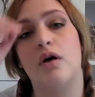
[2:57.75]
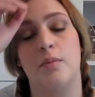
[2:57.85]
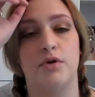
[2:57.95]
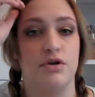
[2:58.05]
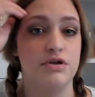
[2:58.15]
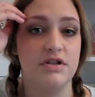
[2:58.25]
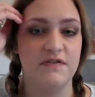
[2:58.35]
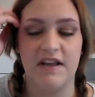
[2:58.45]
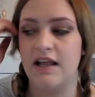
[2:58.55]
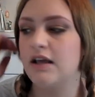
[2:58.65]
I'm not used to
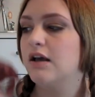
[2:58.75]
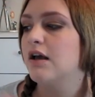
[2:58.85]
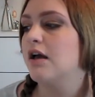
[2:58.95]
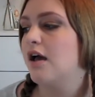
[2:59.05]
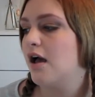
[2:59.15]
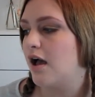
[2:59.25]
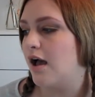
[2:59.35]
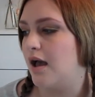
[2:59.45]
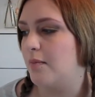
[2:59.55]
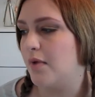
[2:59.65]
feeling.
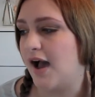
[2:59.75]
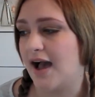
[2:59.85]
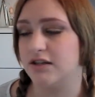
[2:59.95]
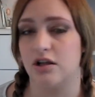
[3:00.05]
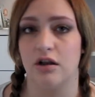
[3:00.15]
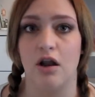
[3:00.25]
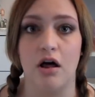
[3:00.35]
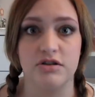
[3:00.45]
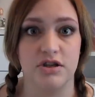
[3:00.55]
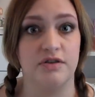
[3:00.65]
I had a
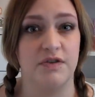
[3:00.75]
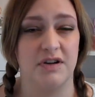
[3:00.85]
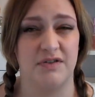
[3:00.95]
lot of